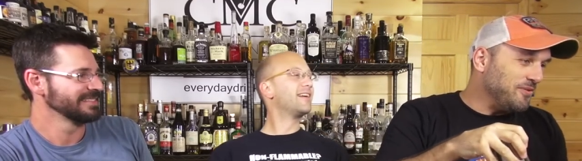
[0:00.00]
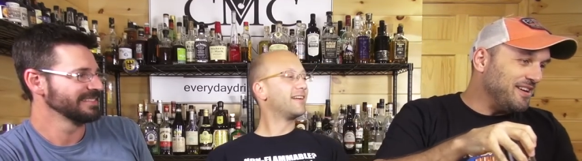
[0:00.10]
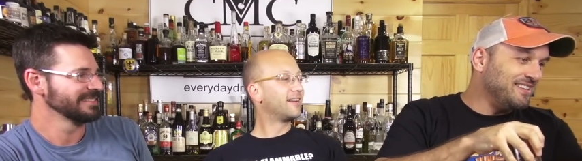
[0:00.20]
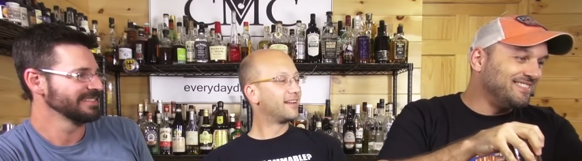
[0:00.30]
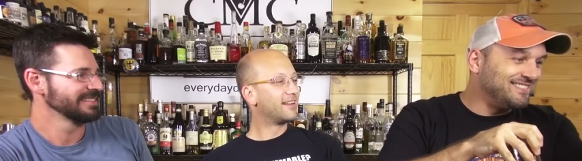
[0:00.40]
Speaker 1: the
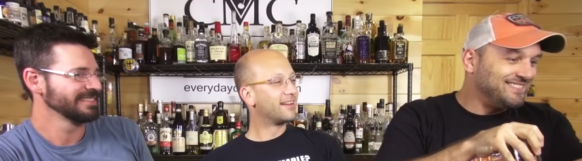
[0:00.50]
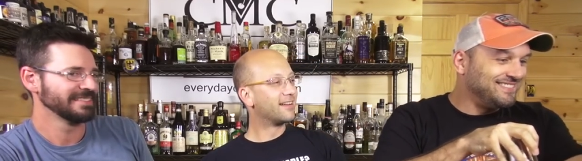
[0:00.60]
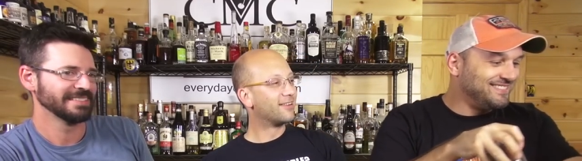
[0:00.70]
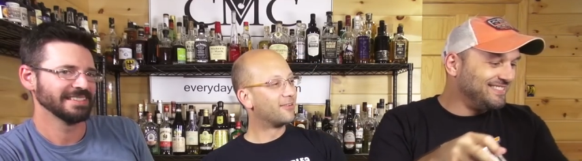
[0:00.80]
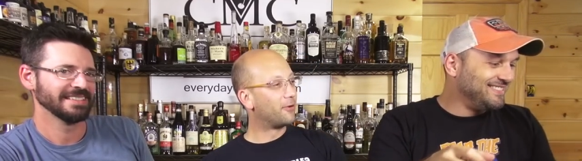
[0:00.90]
way.
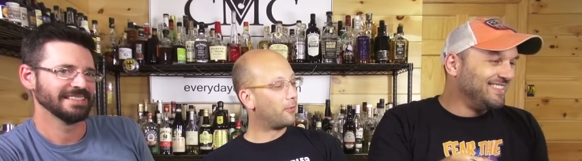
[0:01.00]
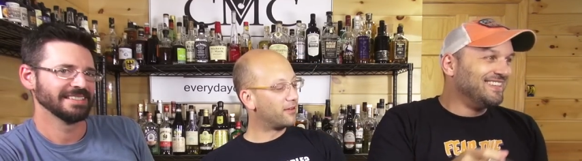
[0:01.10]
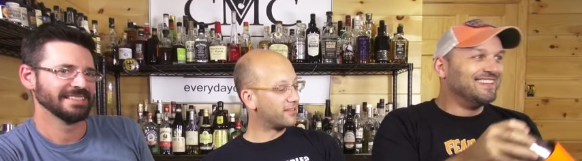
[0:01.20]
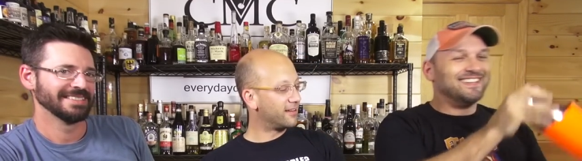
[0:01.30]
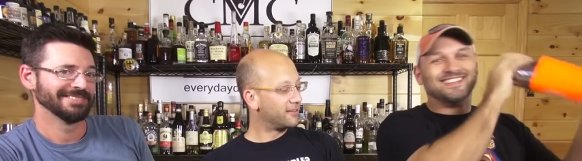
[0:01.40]
What
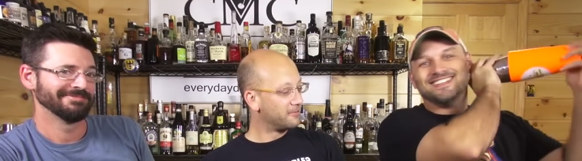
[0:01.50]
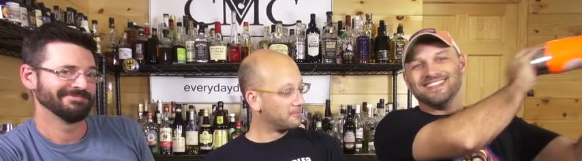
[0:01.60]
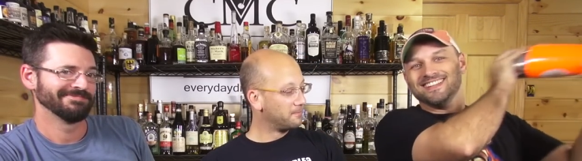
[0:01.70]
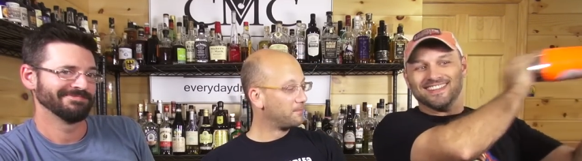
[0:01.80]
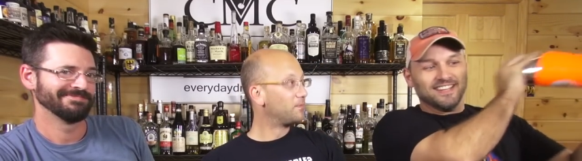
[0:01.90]
was it?
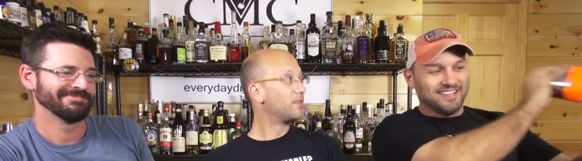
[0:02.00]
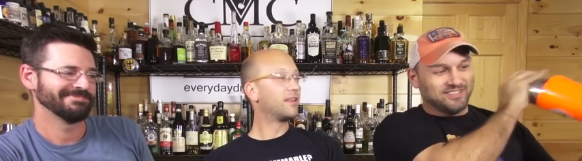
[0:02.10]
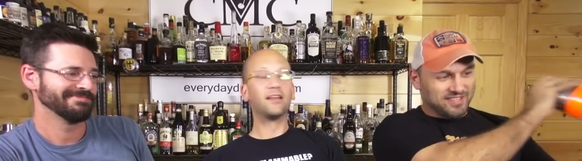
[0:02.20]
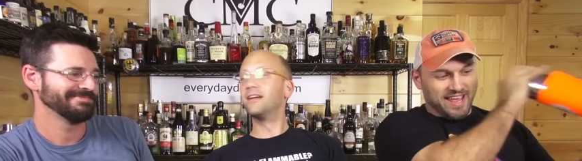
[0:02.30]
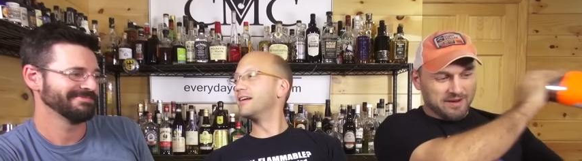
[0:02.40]
It
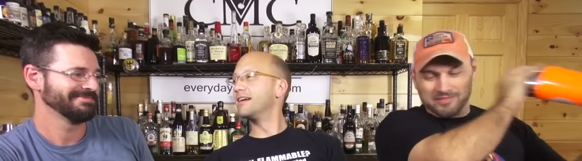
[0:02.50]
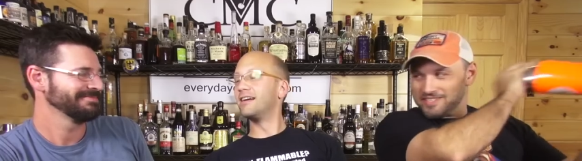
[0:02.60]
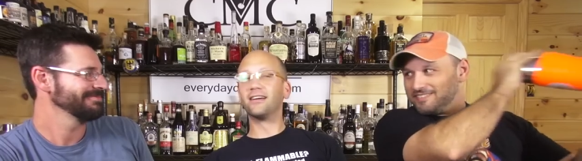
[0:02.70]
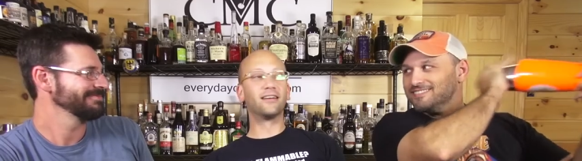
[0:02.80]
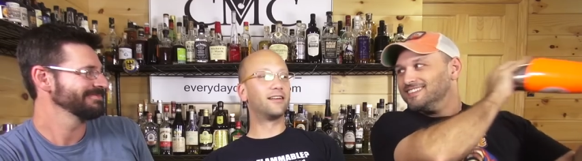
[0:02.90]
was a
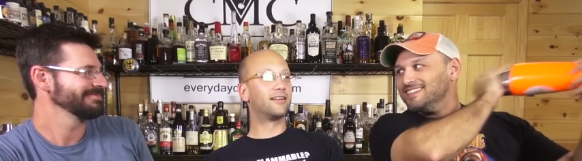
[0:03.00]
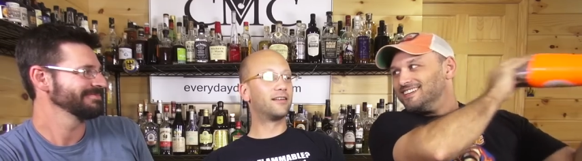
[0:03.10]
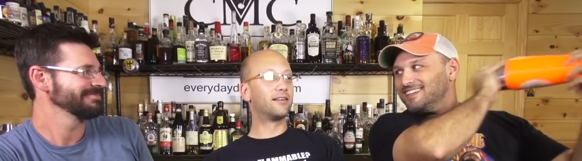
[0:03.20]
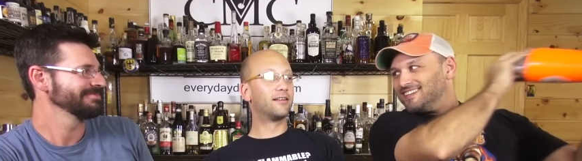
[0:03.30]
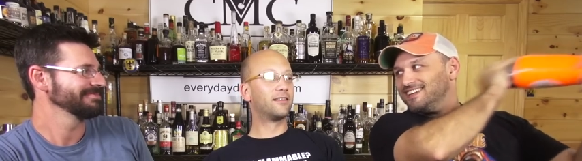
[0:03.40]
Hamilton.
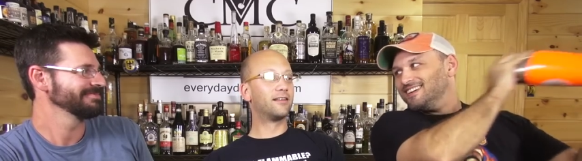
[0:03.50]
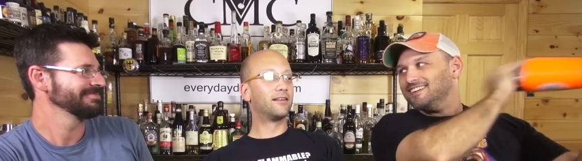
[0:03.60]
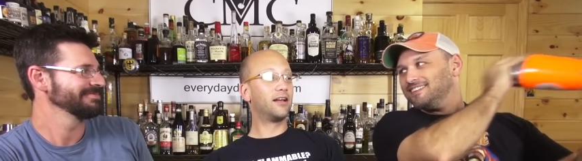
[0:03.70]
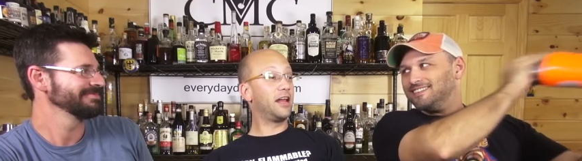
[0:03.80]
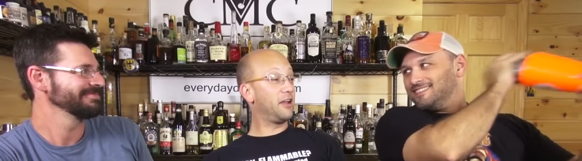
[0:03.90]

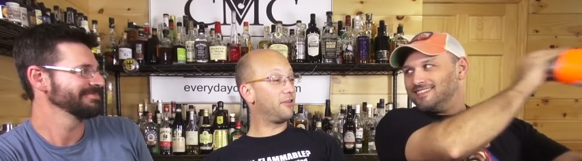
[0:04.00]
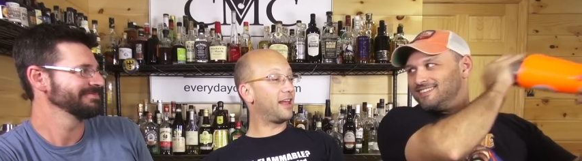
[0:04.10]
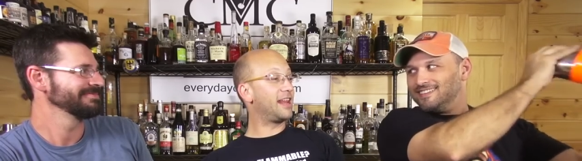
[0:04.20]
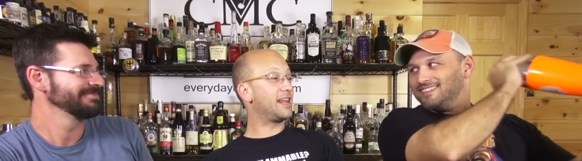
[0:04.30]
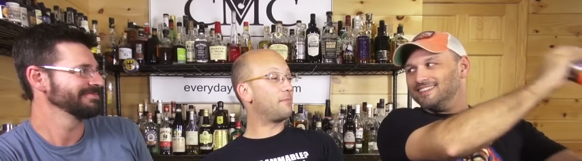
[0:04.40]
It
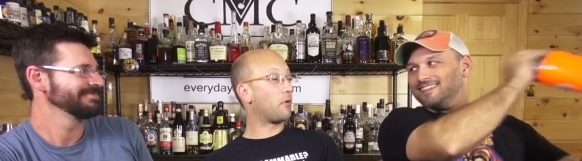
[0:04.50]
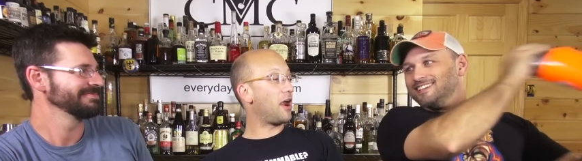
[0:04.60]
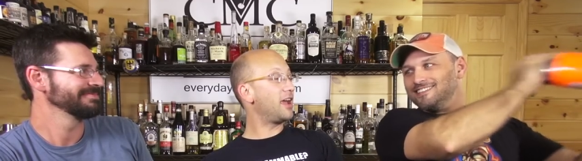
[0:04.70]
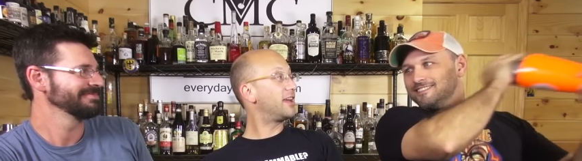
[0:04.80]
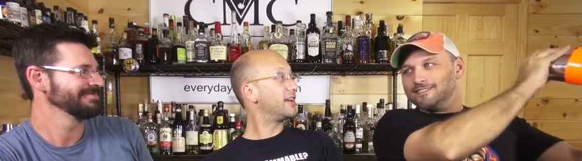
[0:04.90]
didn't
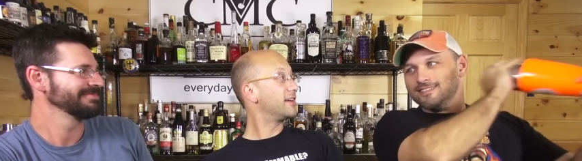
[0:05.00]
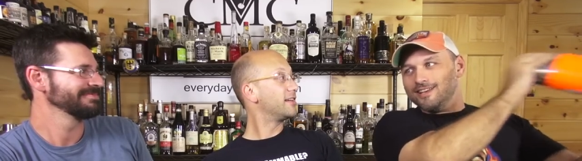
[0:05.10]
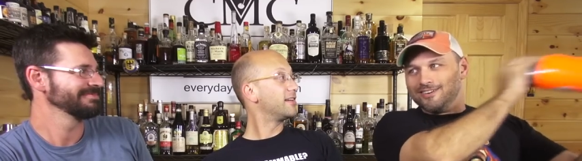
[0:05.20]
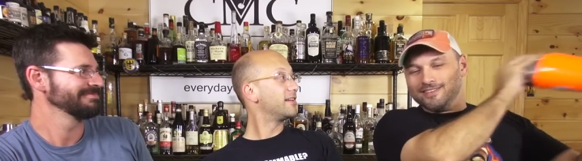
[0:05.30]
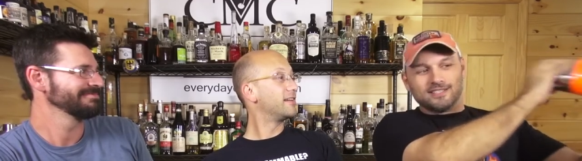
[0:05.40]
break.
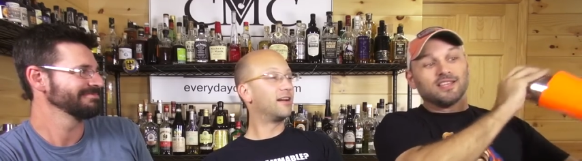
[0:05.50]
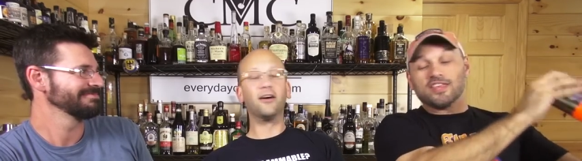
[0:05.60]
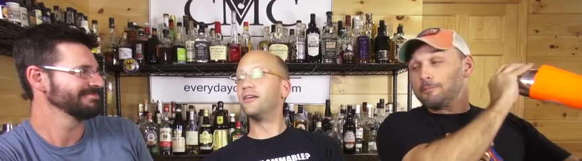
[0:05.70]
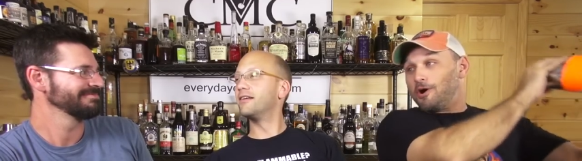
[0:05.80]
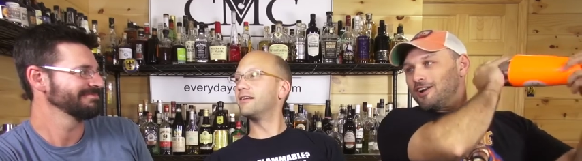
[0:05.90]
The
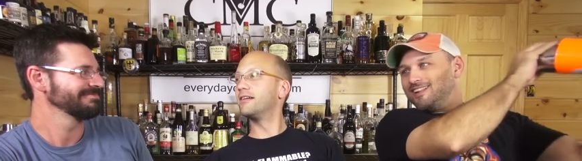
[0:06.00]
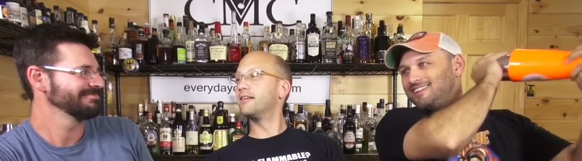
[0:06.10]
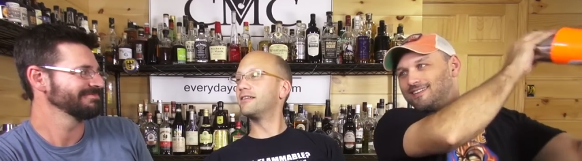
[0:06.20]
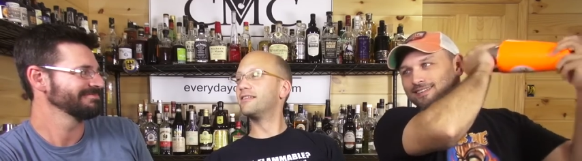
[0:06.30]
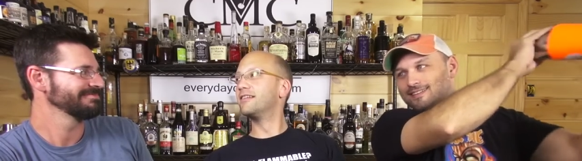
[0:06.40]
pink bottle.
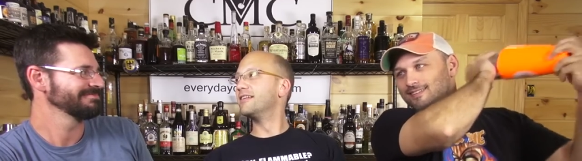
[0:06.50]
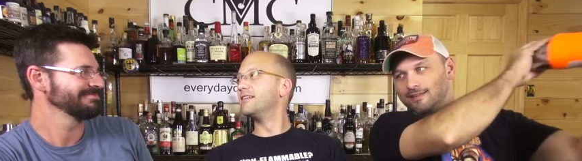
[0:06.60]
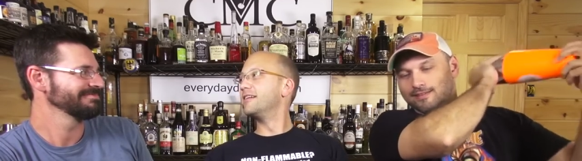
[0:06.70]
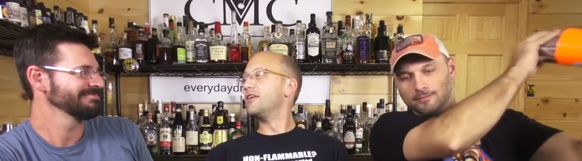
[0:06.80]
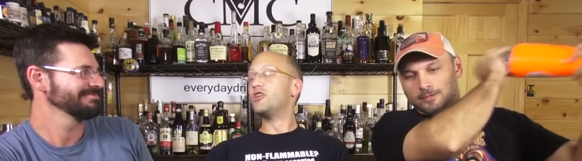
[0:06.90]

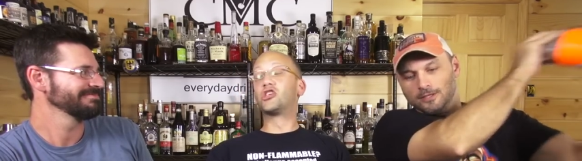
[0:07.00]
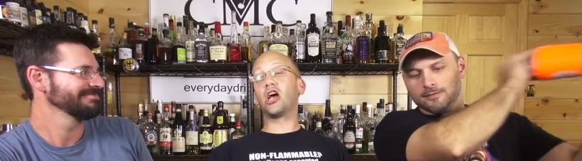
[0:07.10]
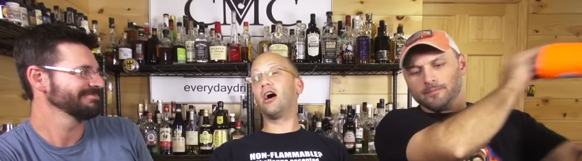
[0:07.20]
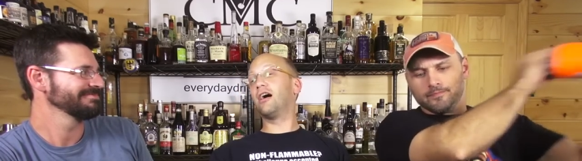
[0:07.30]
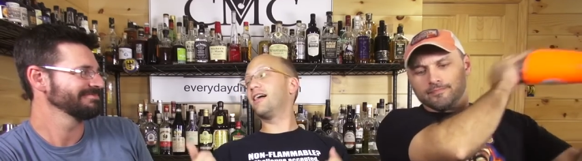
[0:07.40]
So,
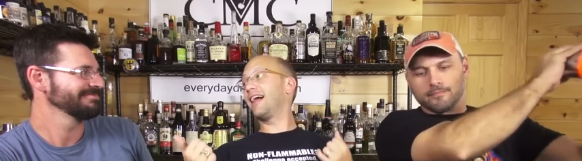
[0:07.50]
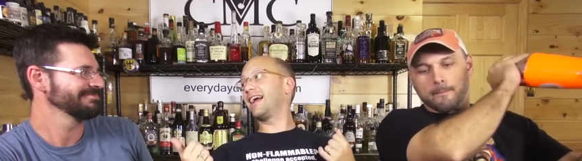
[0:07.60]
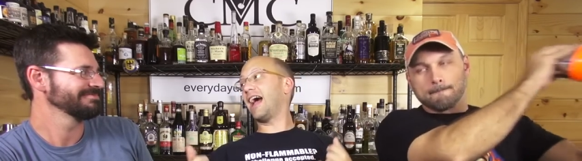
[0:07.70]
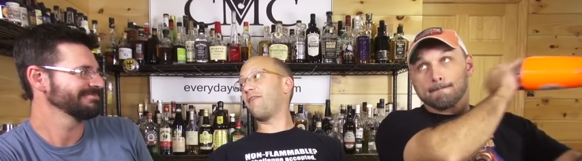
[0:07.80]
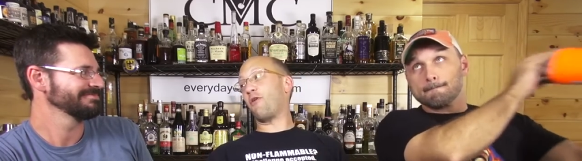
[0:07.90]

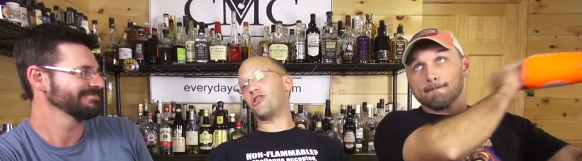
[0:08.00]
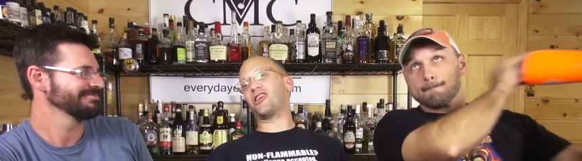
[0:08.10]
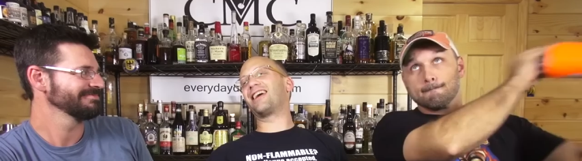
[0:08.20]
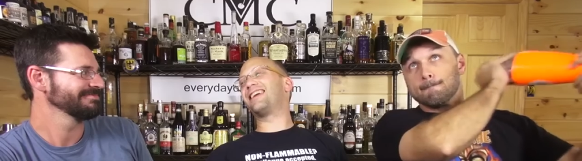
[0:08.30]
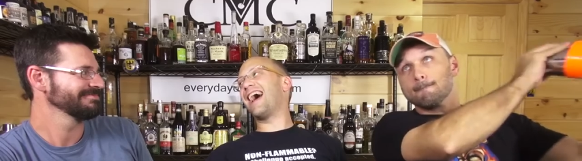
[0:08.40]
like, at first,
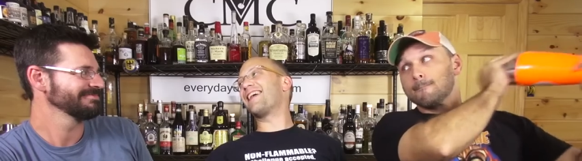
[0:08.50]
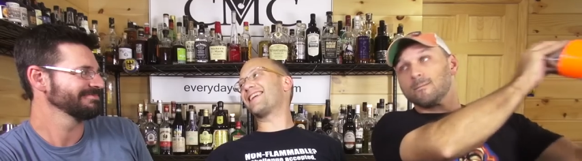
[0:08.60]
like, yeah,